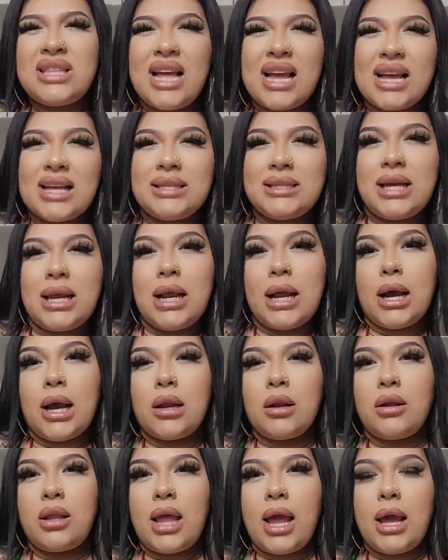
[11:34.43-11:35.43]
Like I said, I
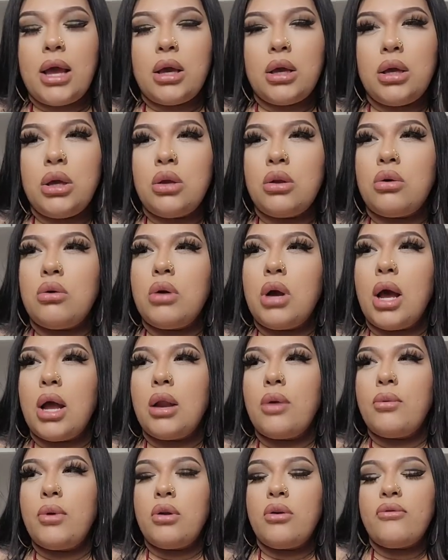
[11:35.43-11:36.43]
kind of like, you know,
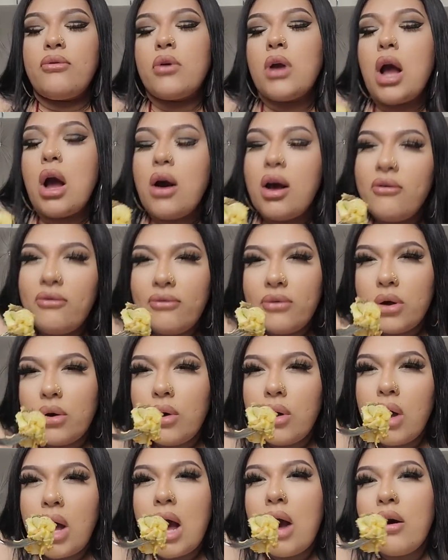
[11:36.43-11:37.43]
kind of went over how it
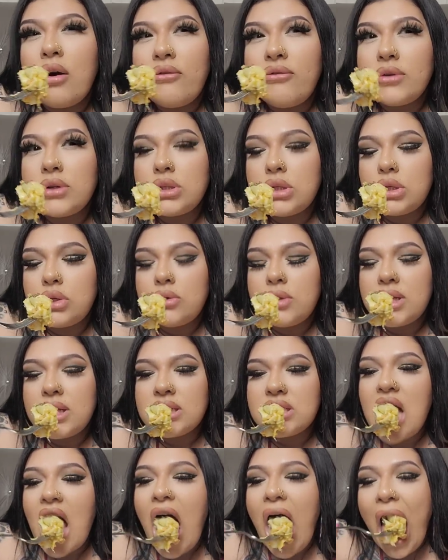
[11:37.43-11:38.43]
feels to do this.